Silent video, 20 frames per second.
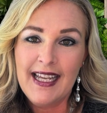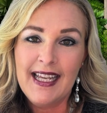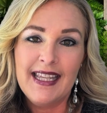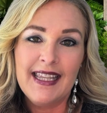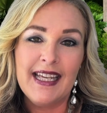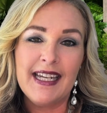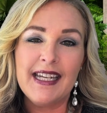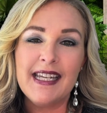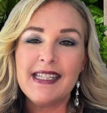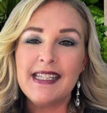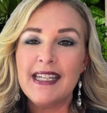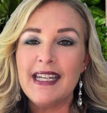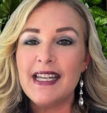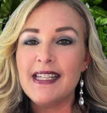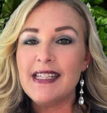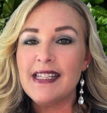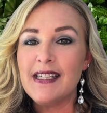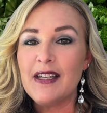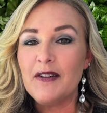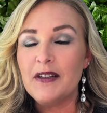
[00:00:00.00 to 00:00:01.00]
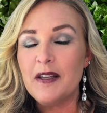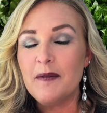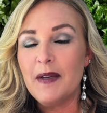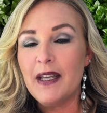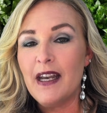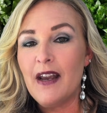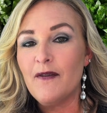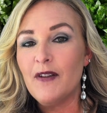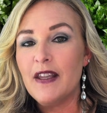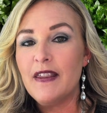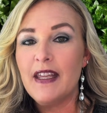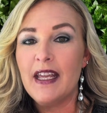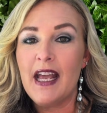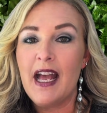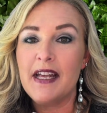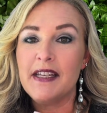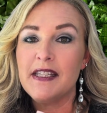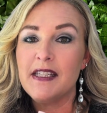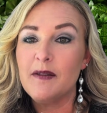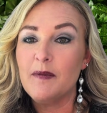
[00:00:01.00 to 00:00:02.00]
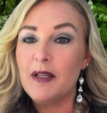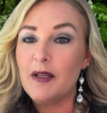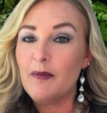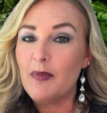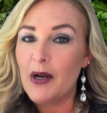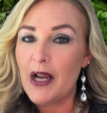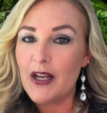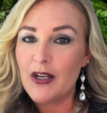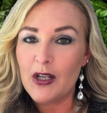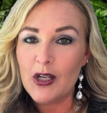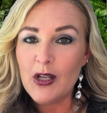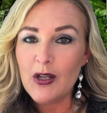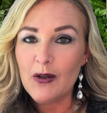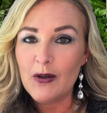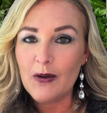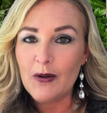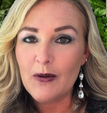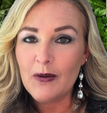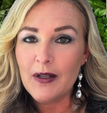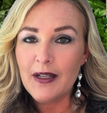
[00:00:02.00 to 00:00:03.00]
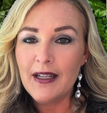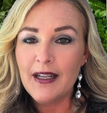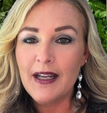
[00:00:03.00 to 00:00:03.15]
That doesn't necessarily mean everything has to be brand new,